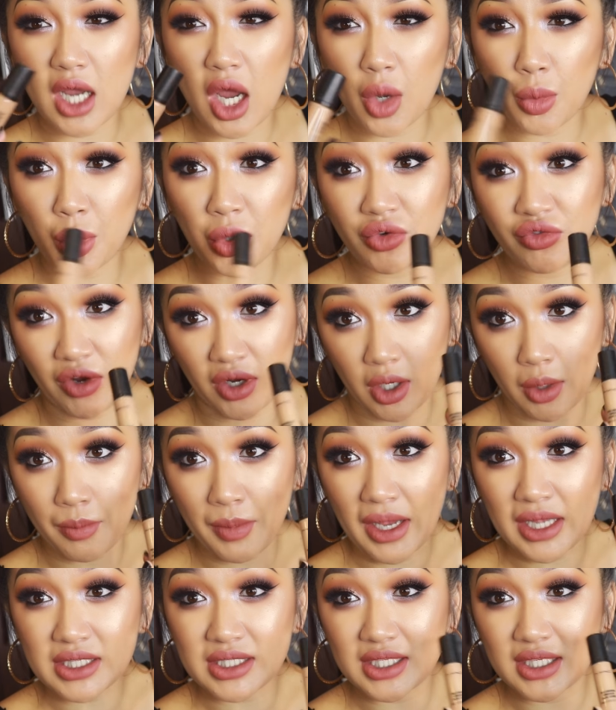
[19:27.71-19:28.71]
I would
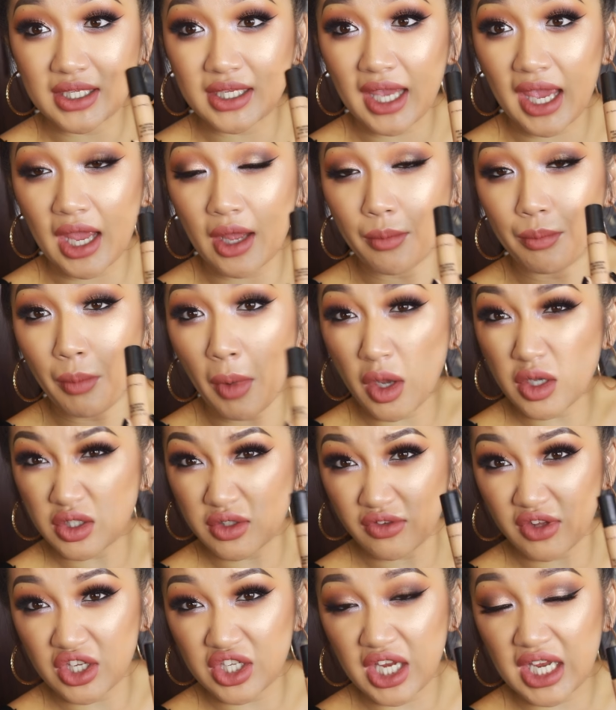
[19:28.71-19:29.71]
recommend to get most
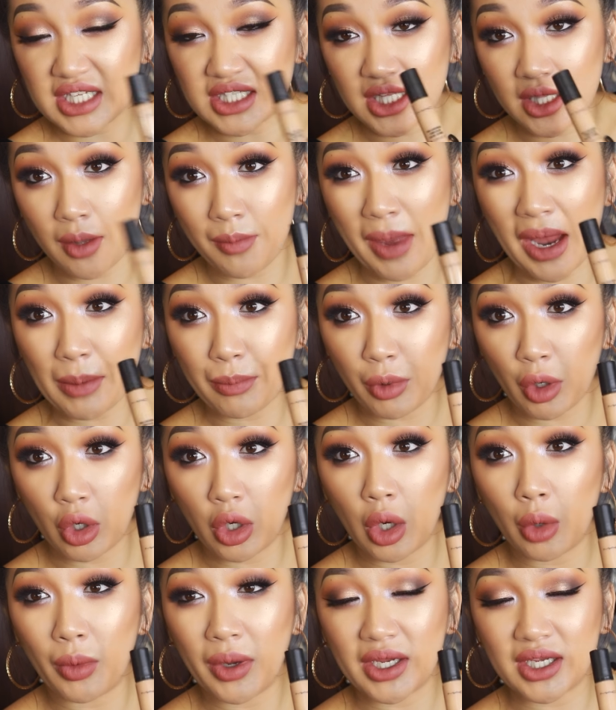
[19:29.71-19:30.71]
of the shades in the MAC Pro
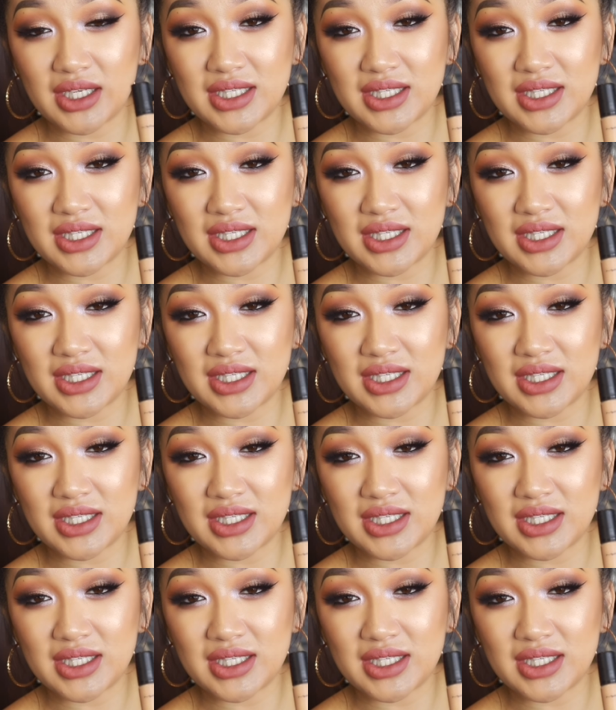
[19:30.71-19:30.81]
Longwear